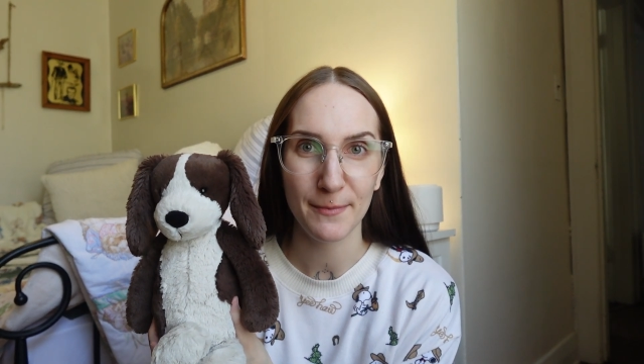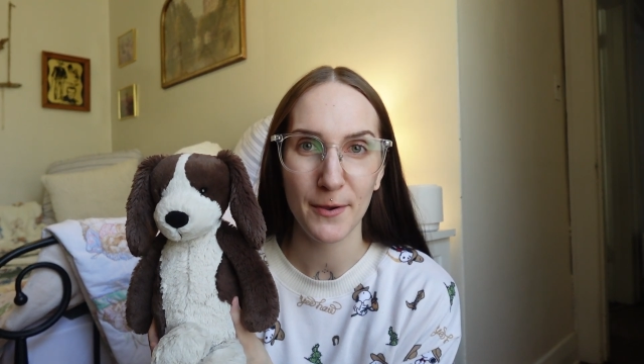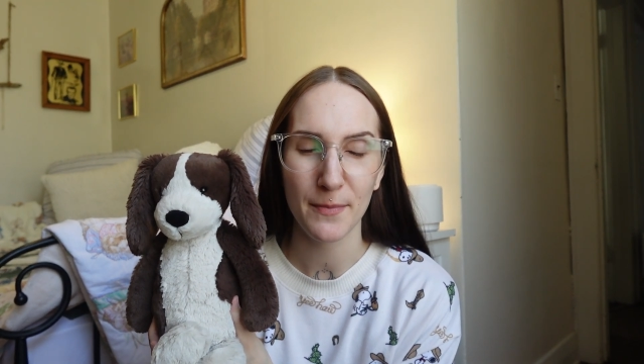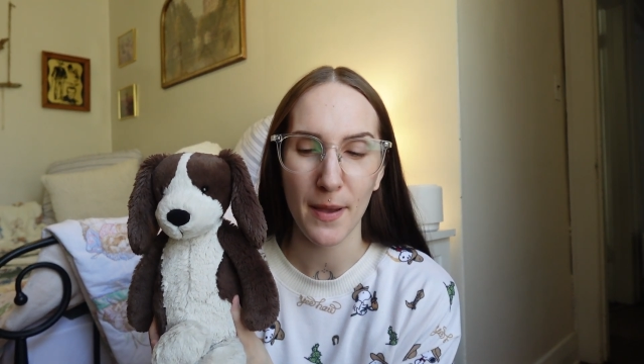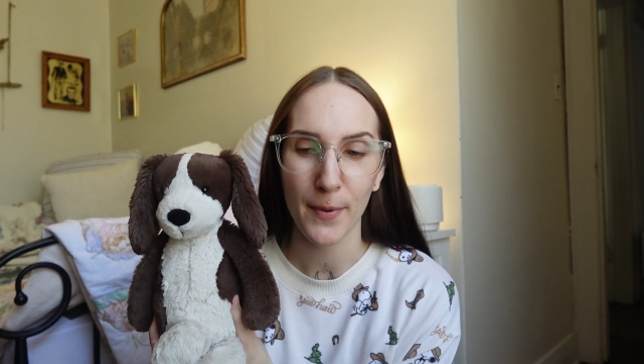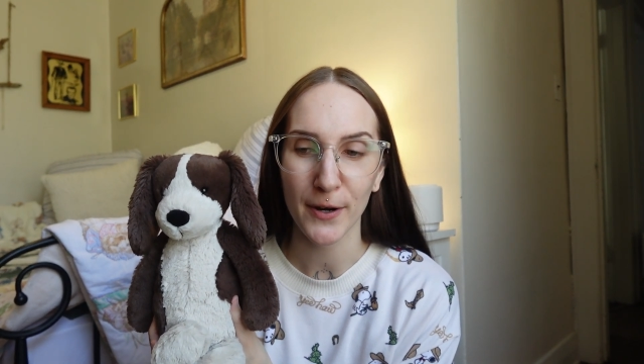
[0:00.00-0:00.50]
me
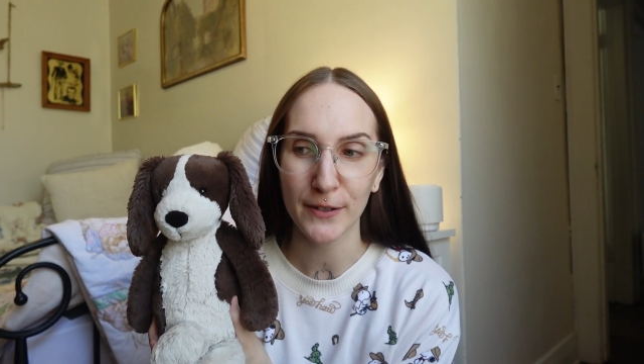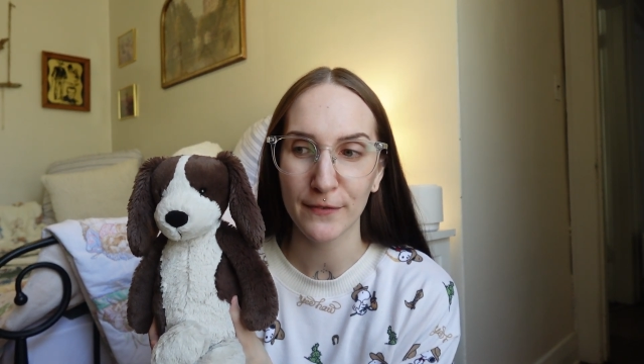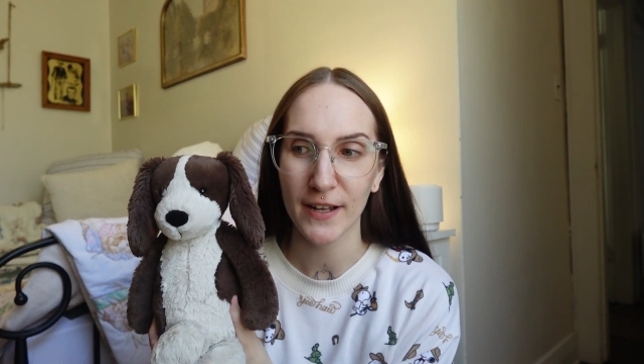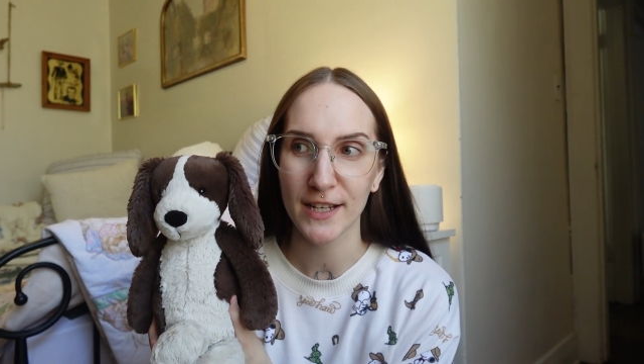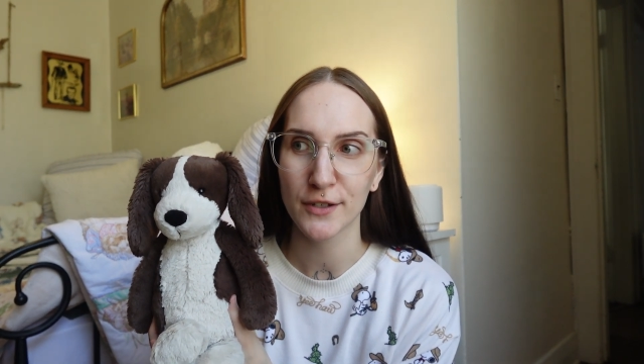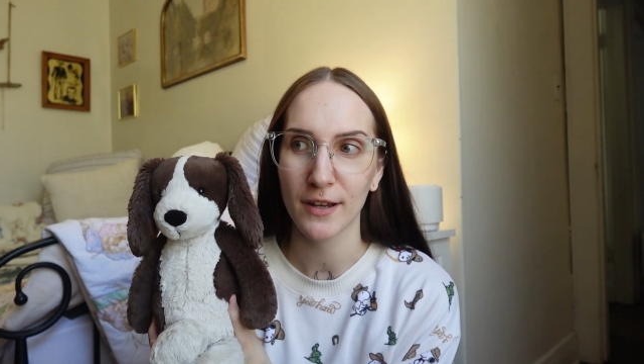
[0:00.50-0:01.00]
when my partner
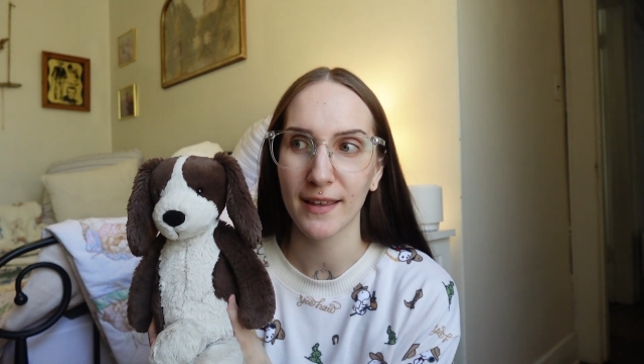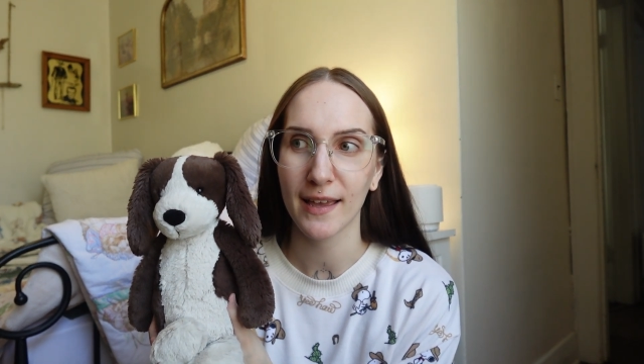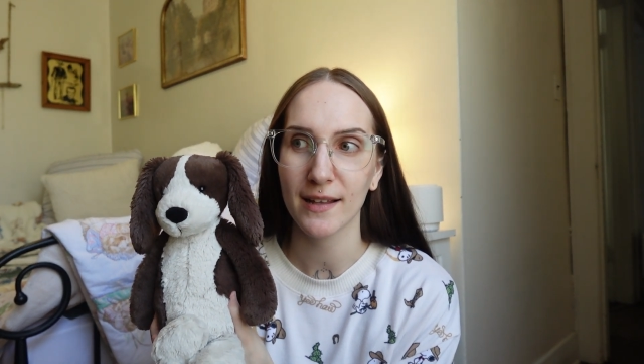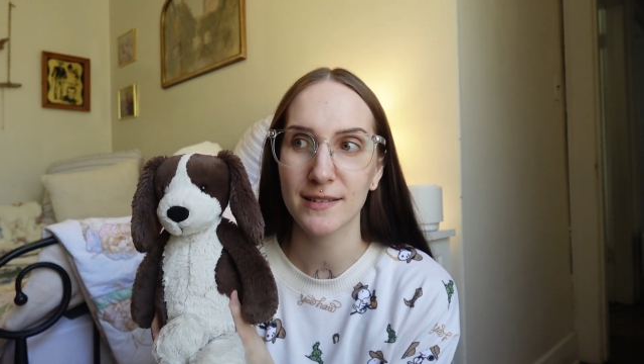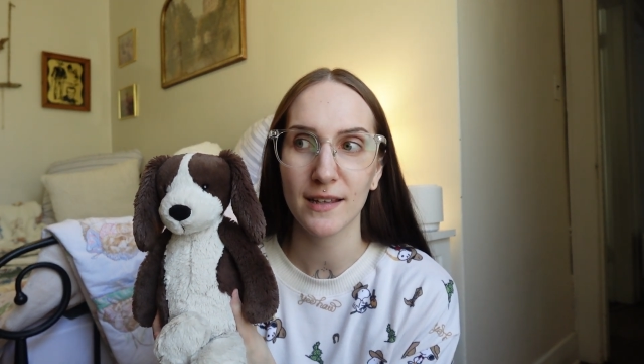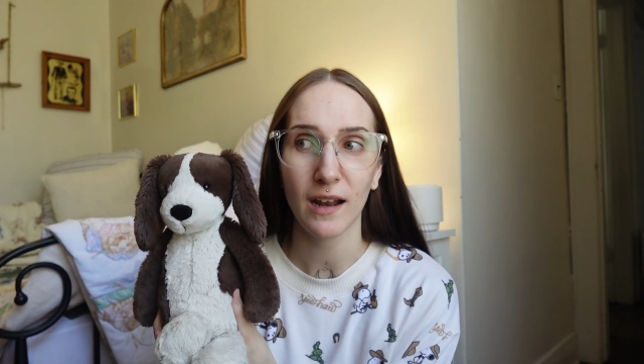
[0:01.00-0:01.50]
finds
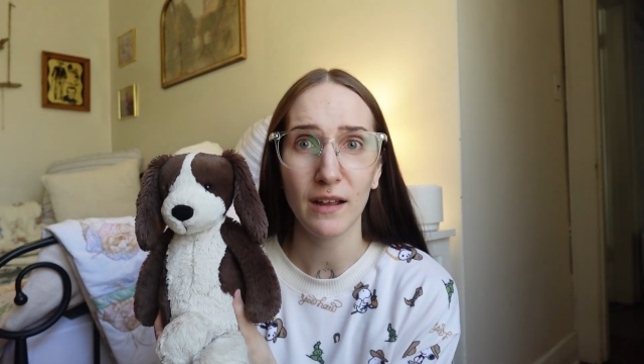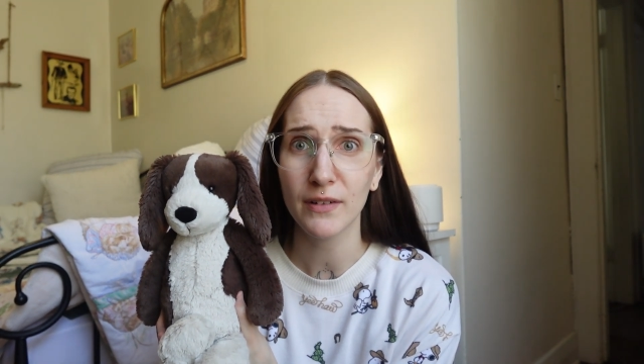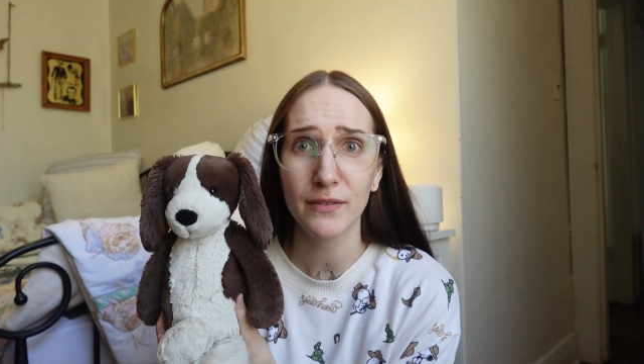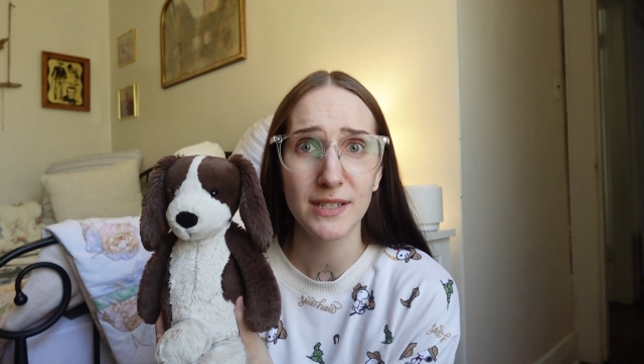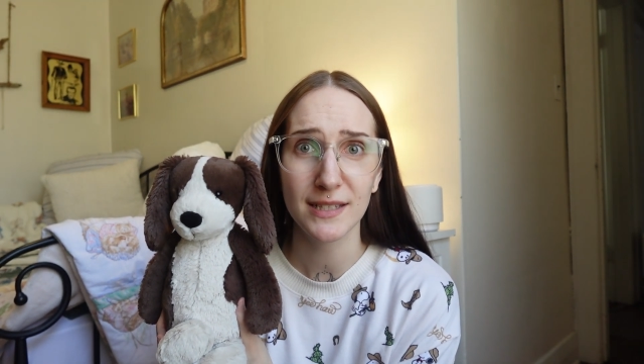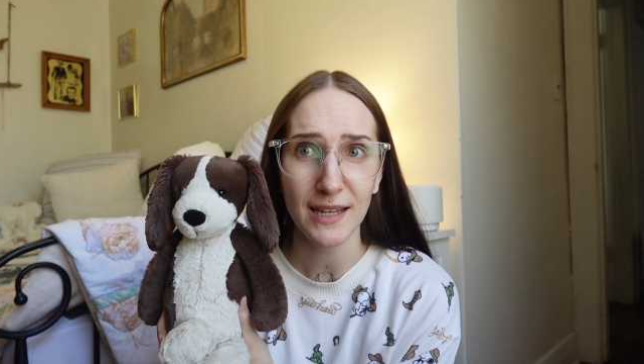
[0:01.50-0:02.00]
jellycats that I've
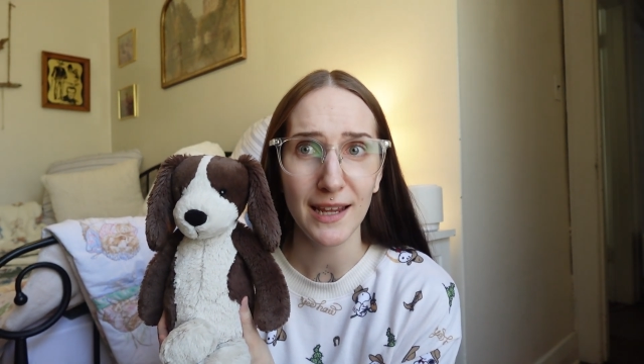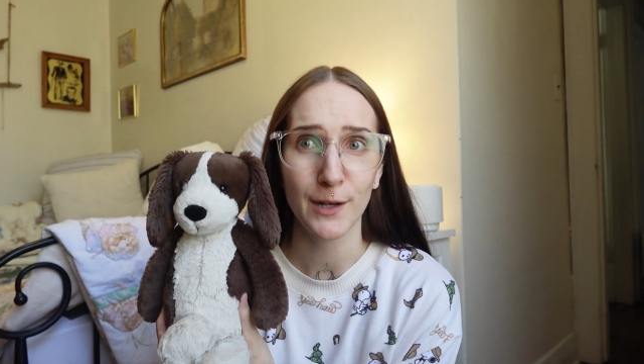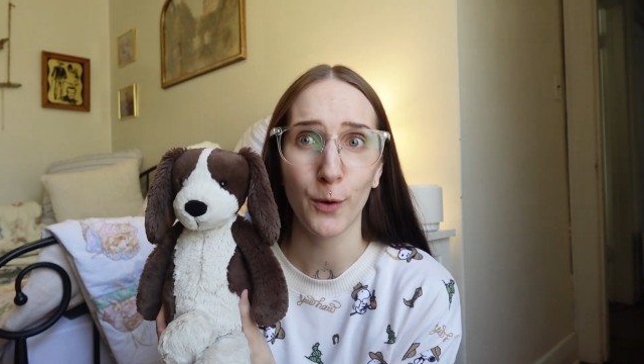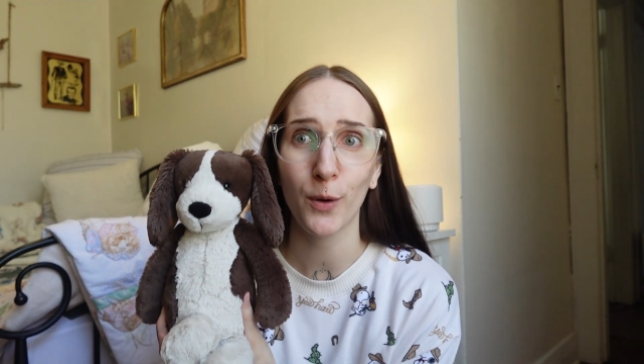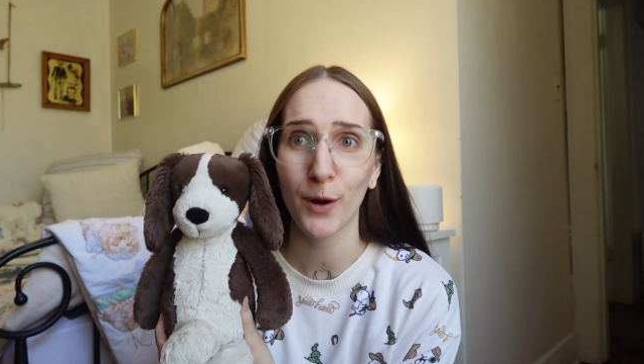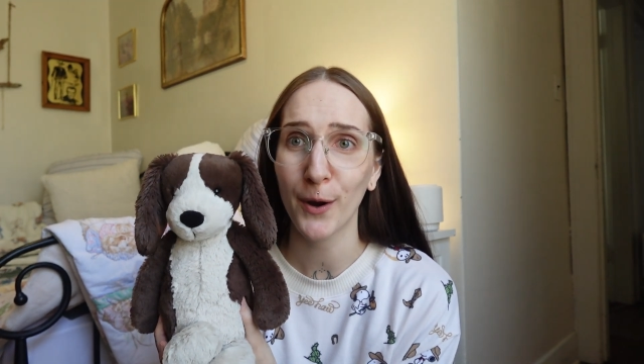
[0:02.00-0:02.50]
never seen
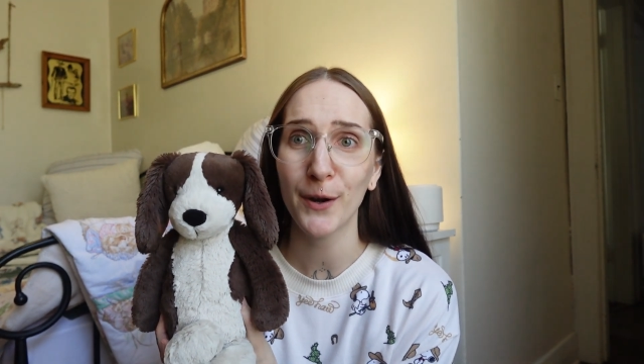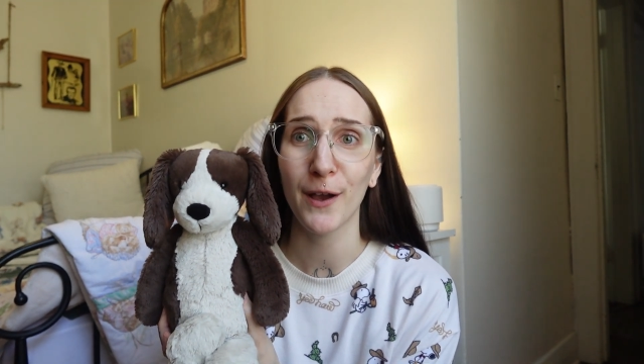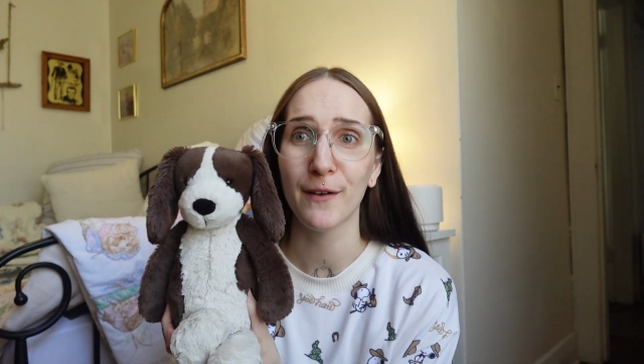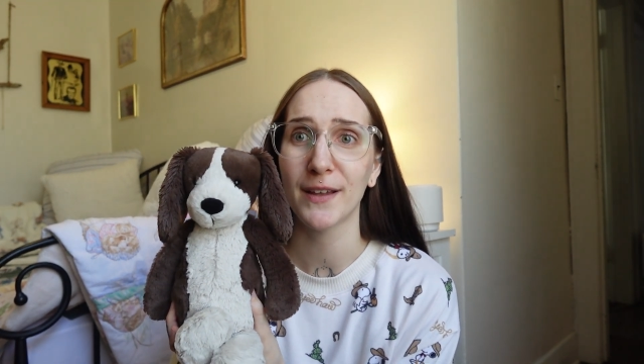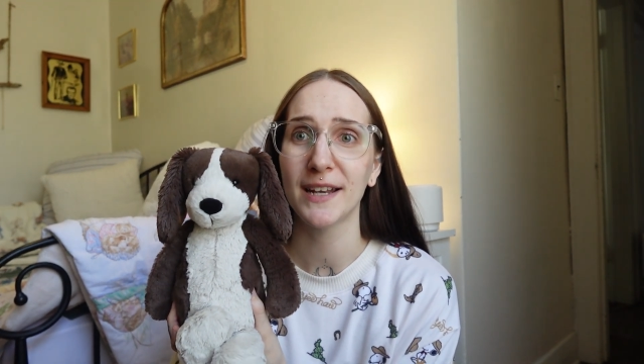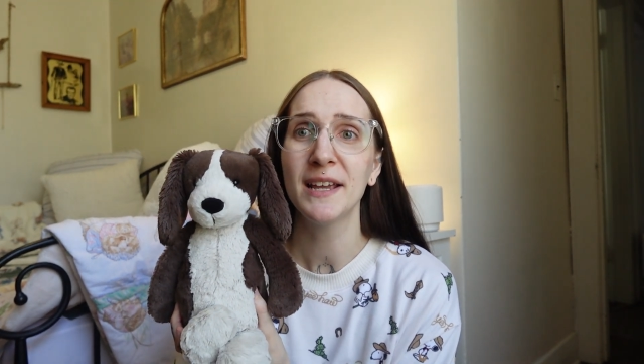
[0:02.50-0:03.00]
or heard
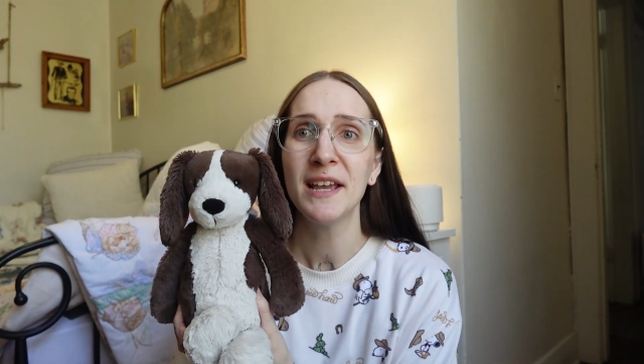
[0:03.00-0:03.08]
of and